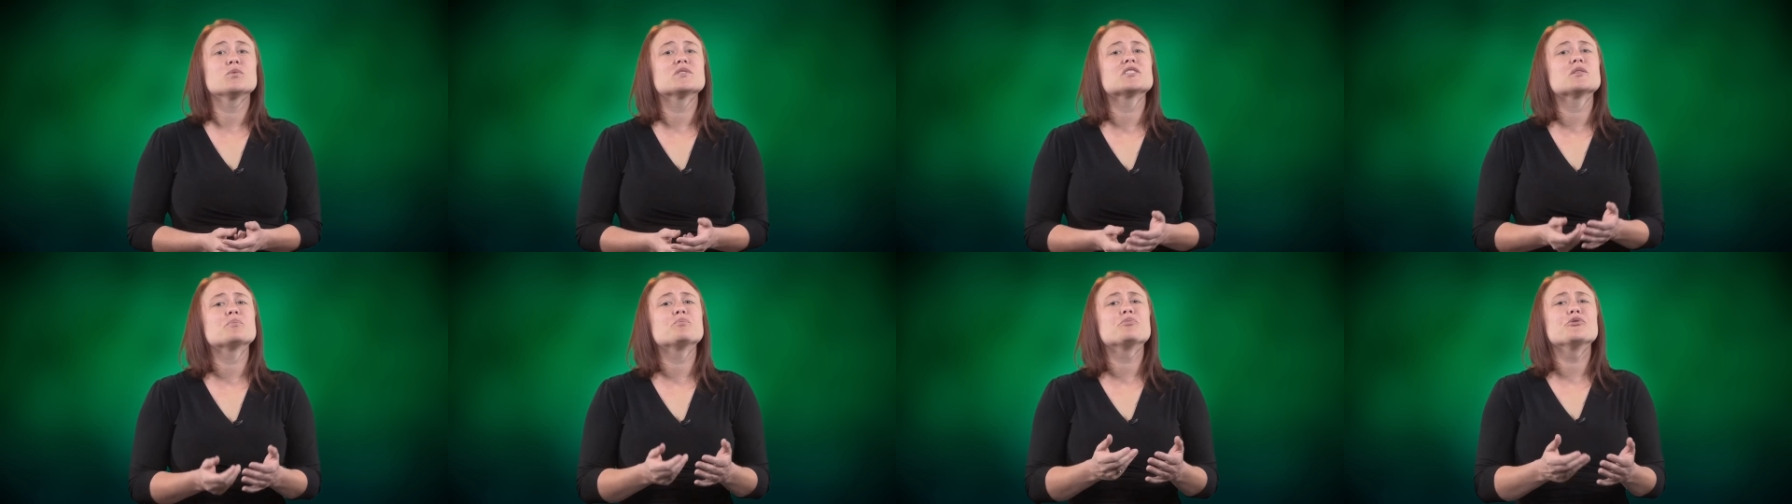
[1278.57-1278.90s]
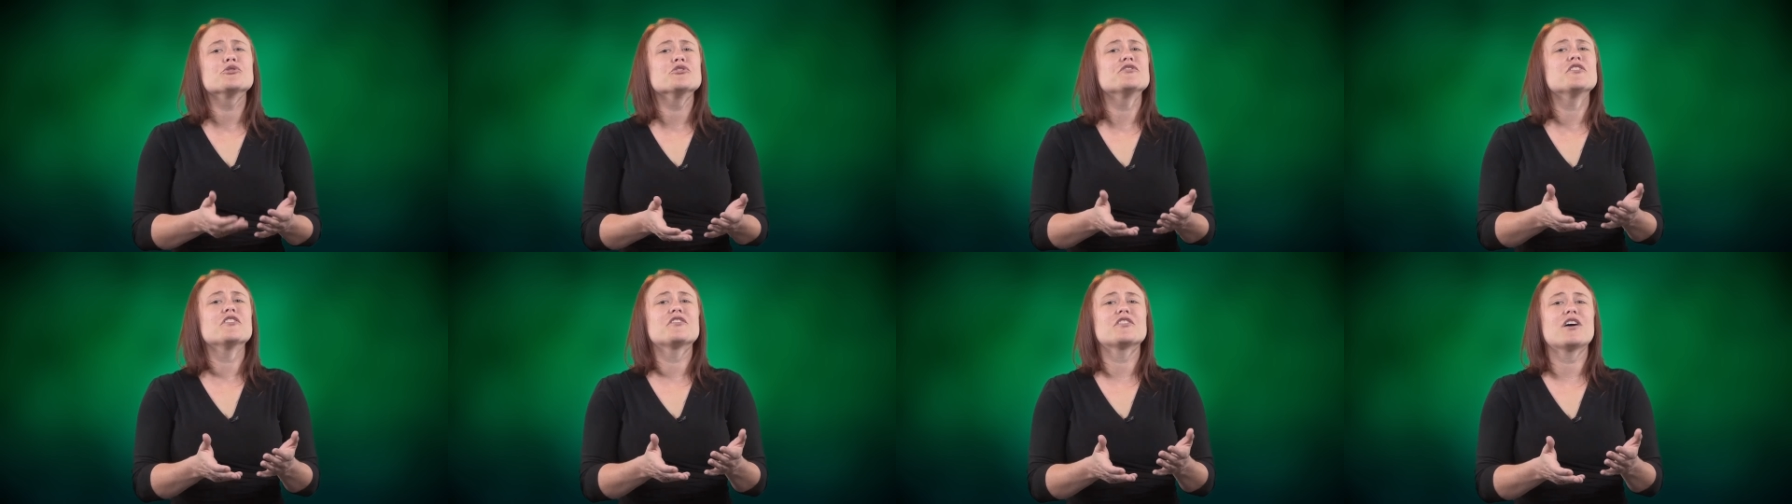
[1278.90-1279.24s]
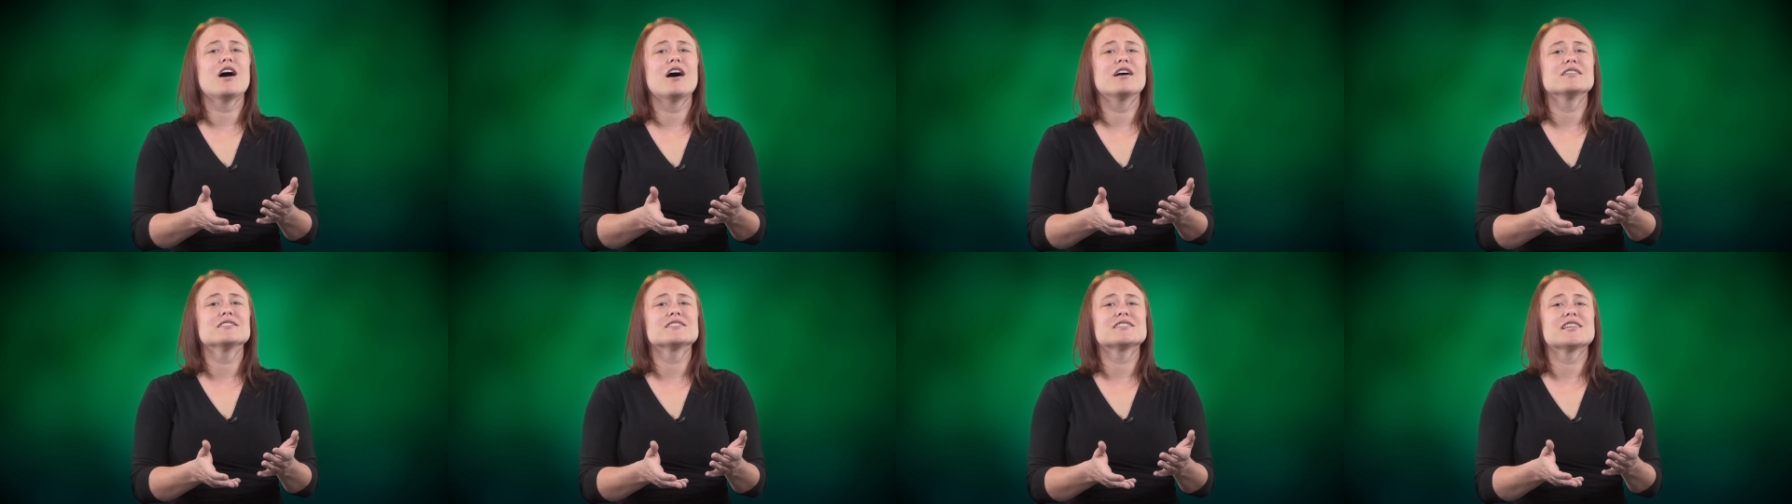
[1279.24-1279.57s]
was a proof of
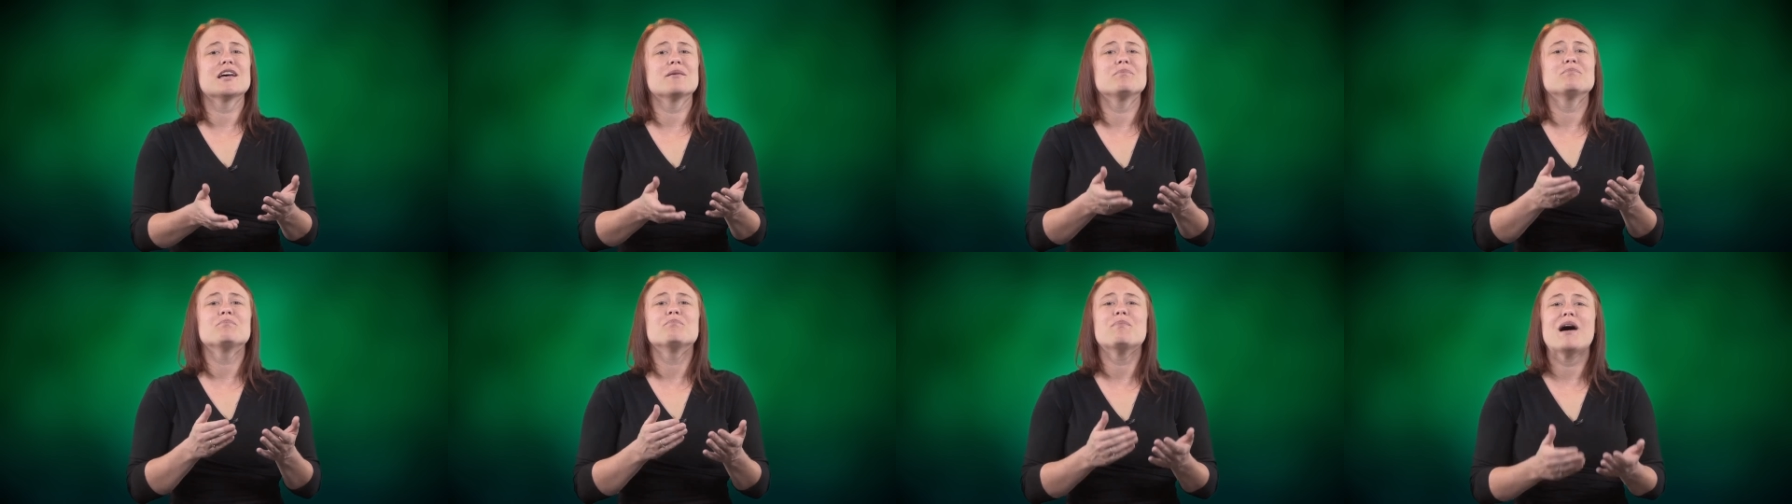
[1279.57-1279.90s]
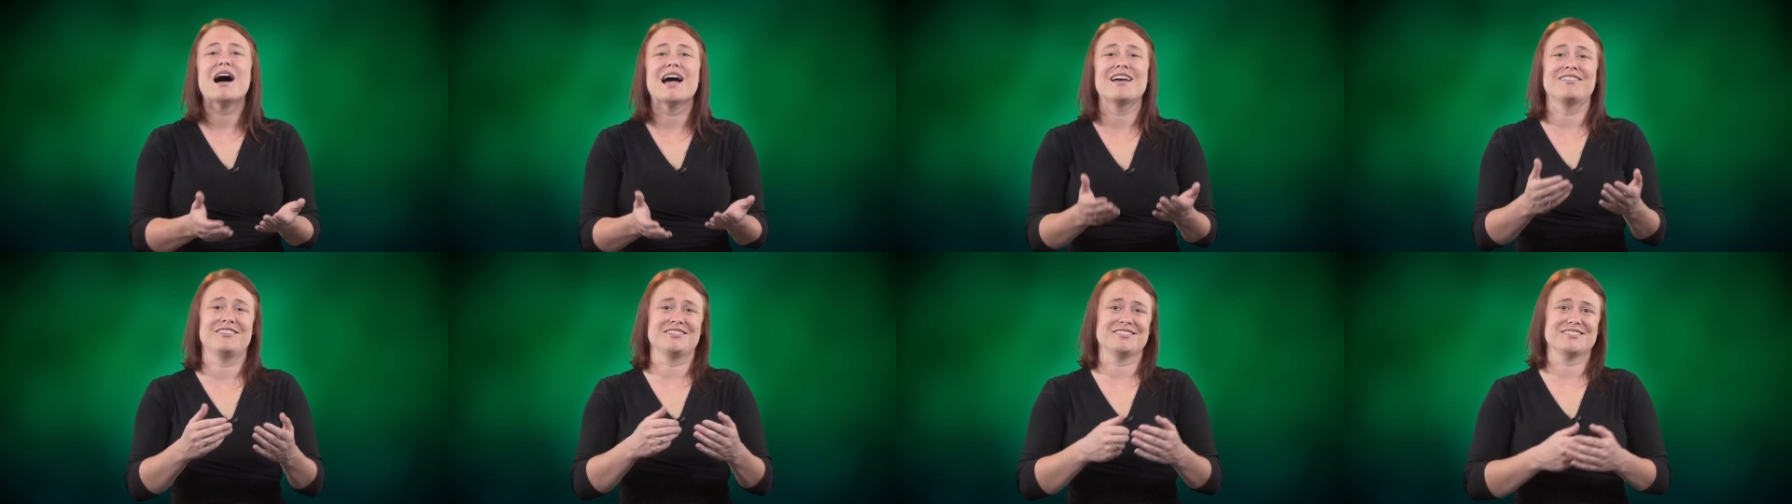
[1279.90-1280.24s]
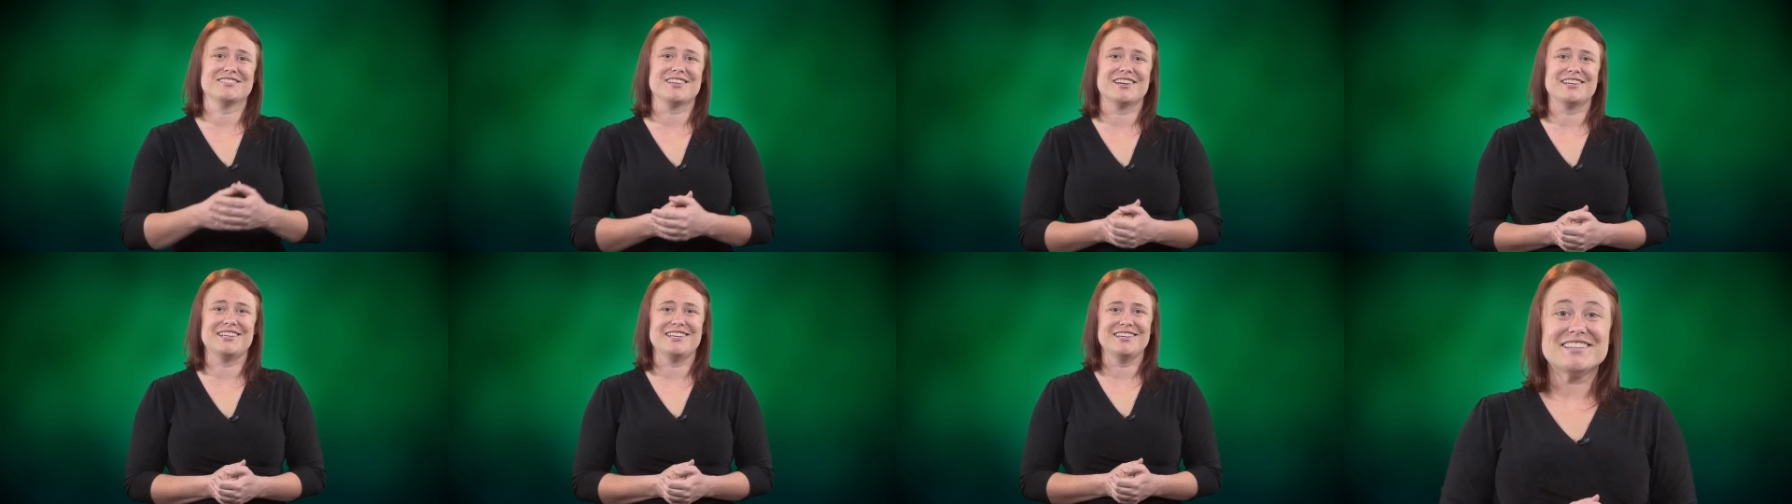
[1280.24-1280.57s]
concept pilot
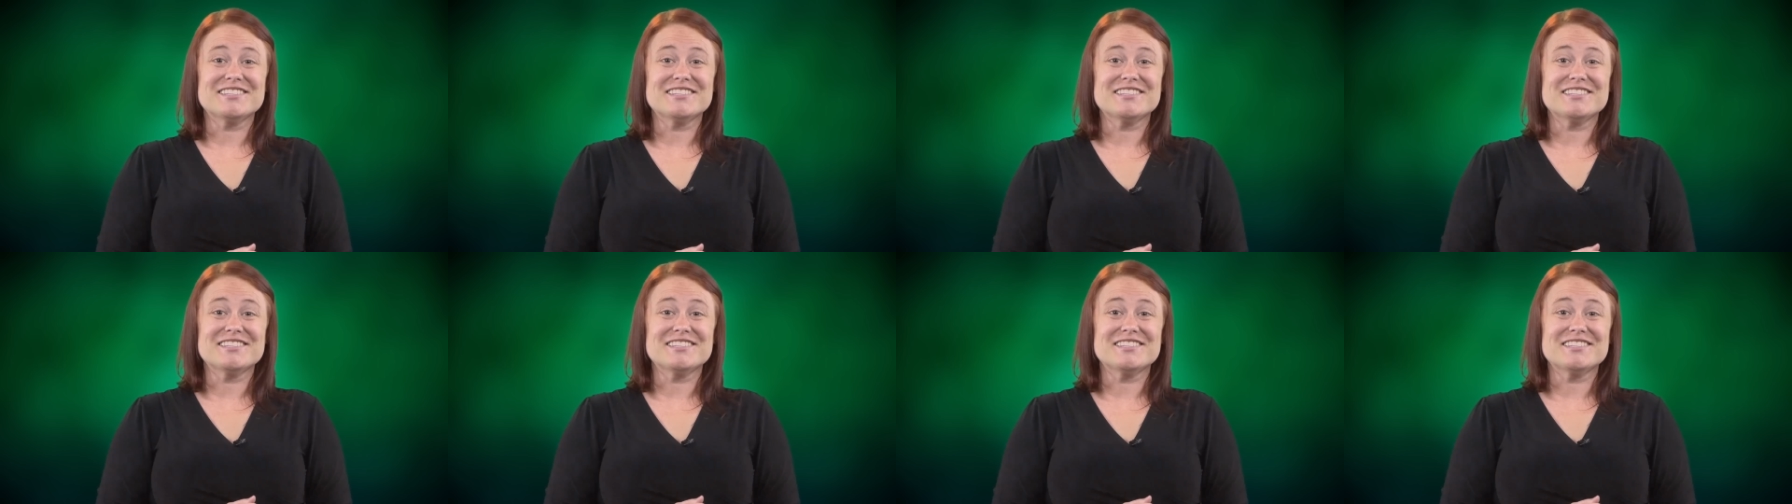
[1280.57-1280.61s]
study.